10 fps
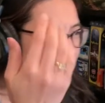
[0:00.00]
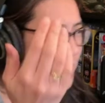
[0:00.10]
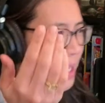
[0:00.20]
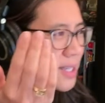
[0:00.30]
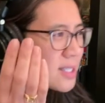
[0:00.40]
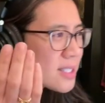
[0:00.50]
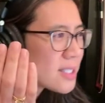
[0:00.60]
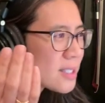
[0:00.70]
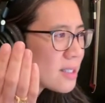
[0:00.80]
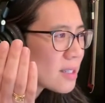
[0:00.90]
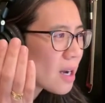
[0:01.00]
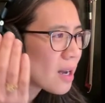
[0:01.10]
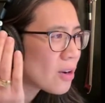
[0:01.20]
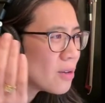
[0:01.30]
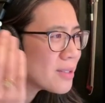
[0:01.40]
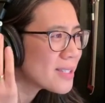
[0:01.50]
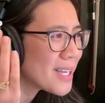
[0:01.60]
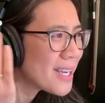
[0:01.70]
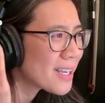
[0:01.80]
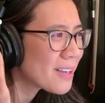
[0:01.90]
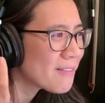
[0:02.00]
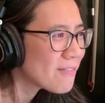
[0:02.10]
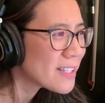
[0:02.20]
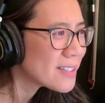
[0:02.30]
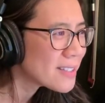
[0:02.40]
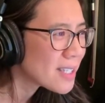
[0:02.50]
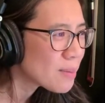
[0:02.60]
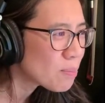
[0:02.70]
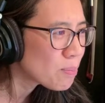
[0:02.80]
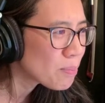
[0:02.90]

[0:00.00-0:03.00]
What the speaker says: see a convincing.